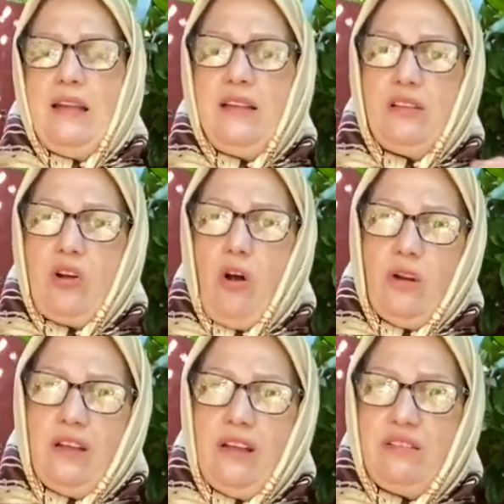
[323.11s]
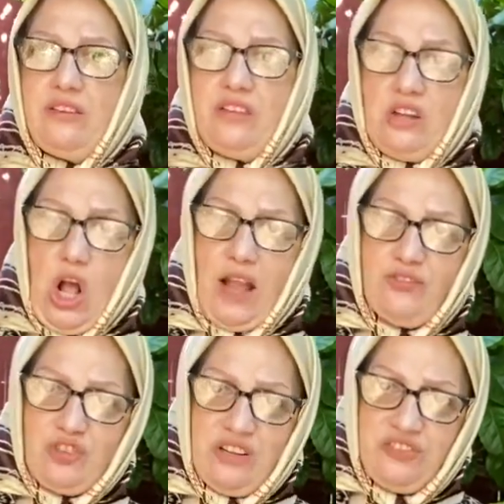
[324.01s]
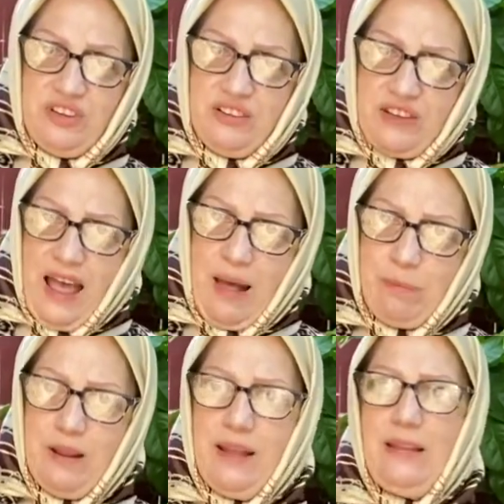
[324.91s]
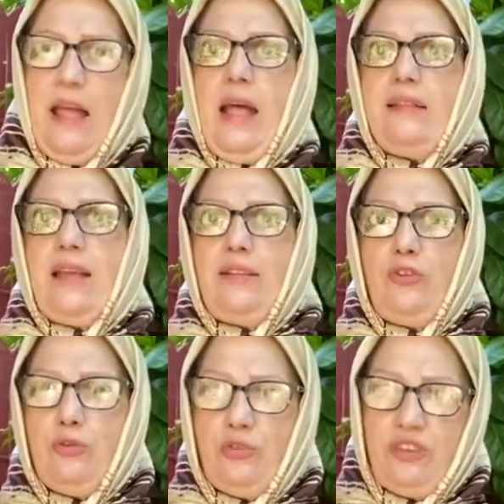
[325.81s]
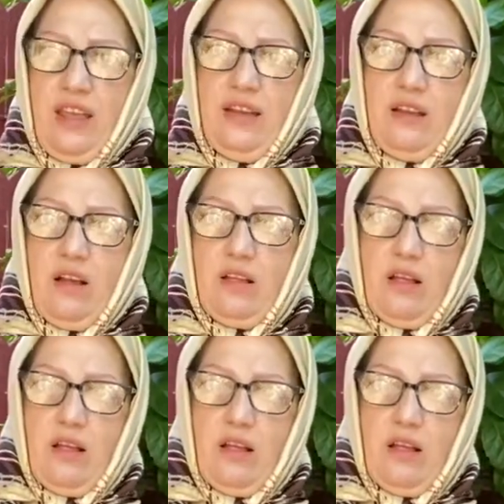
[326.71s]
It's a decongestant tablet that you take